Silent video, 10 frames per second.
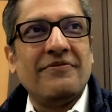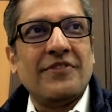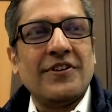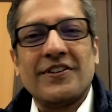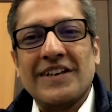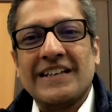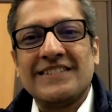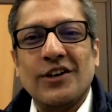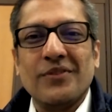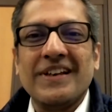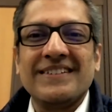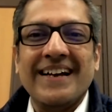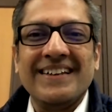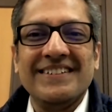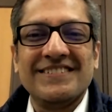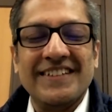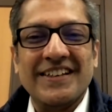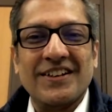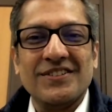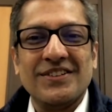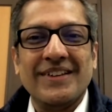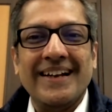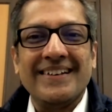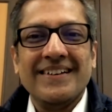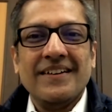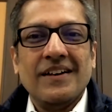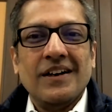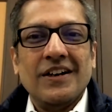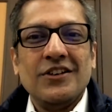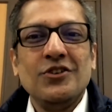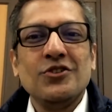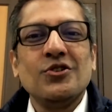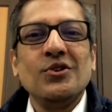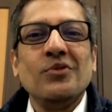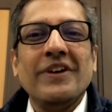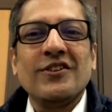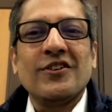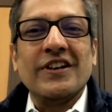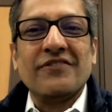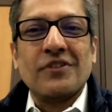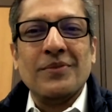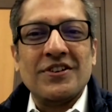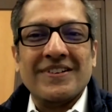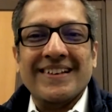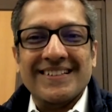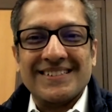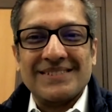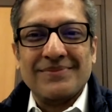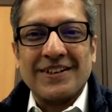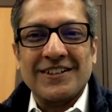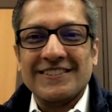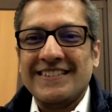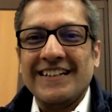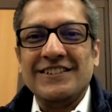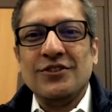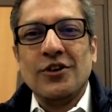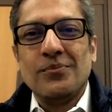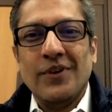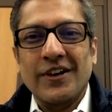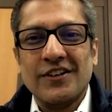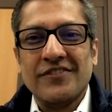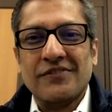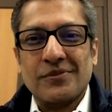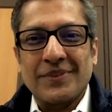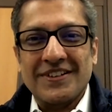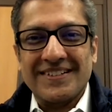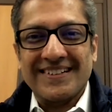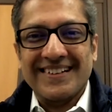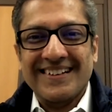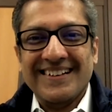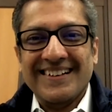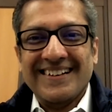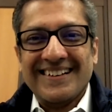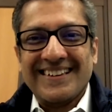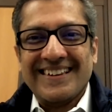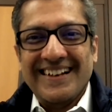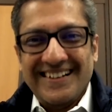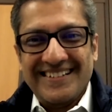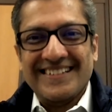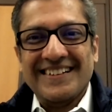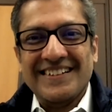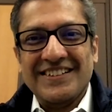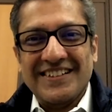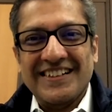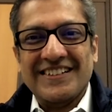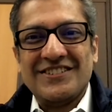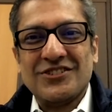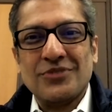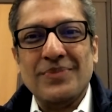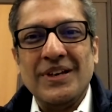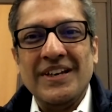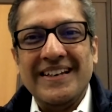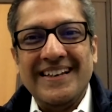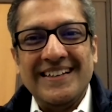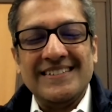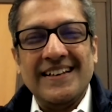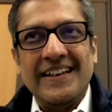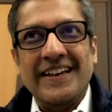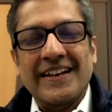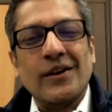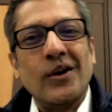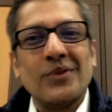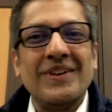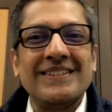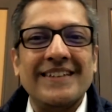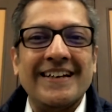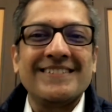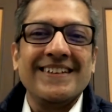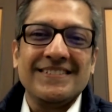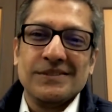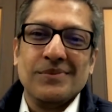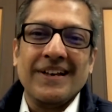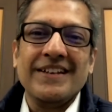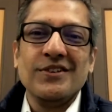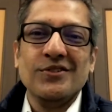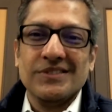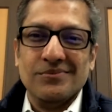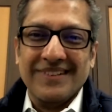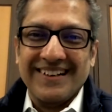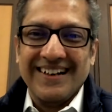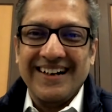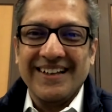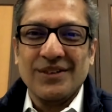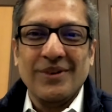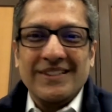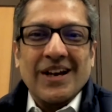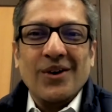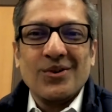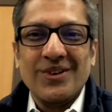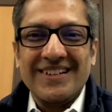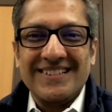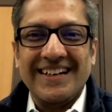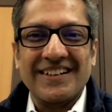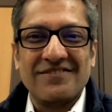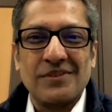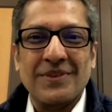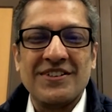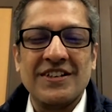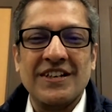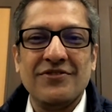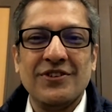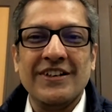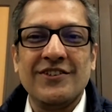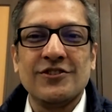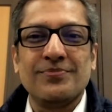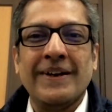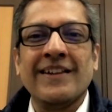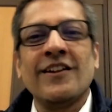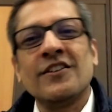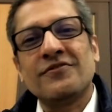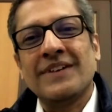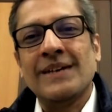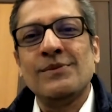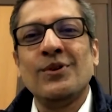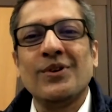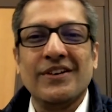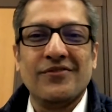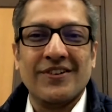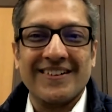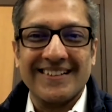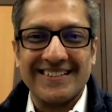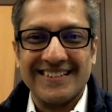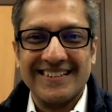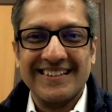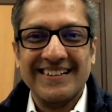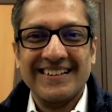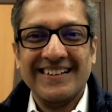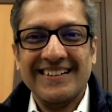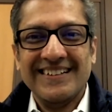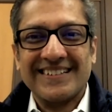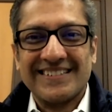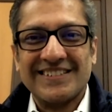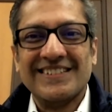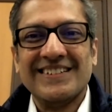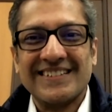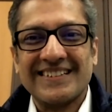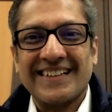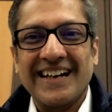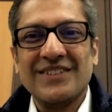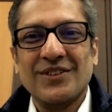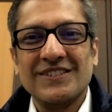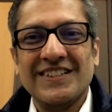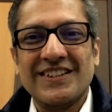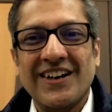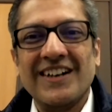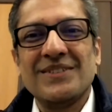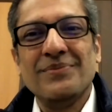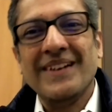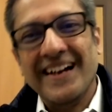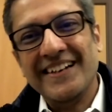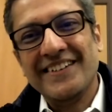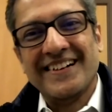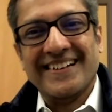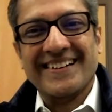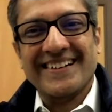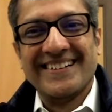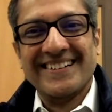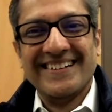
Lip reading: for solving exactly this thing. So that you should know where your information is, because that's the whole point of information. That it should be easily and always accessible and usable. Otherwise, how good is that information if you need to spend a lot of time looking for it? So that was the thought behind creating it.